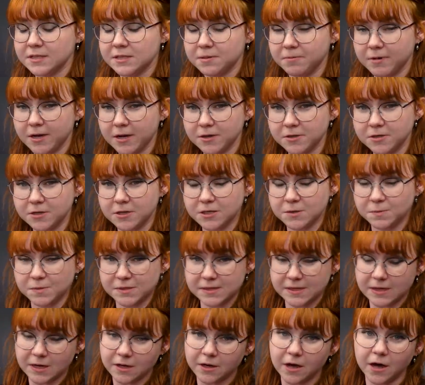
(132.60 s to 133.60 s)
So we're going to use
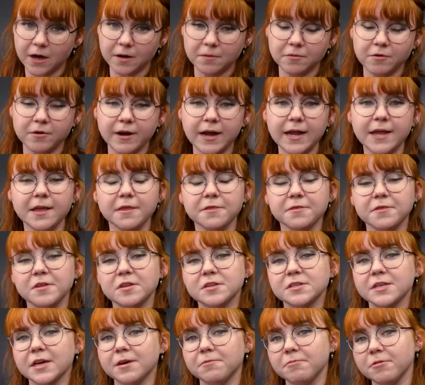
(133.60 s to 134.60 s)
Basilicanum Grey,
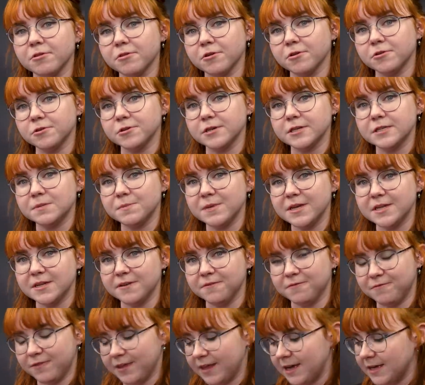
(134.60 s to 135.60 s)
thin down with contrast
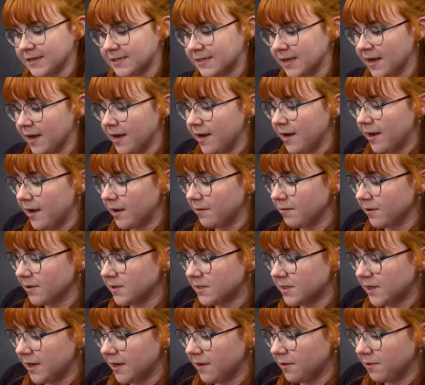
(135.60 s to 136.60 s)
medium for this, and I'm going
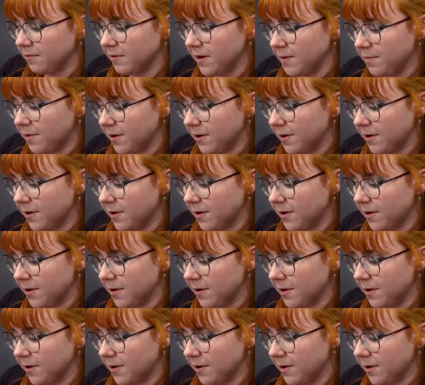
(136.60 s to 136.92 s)
to take three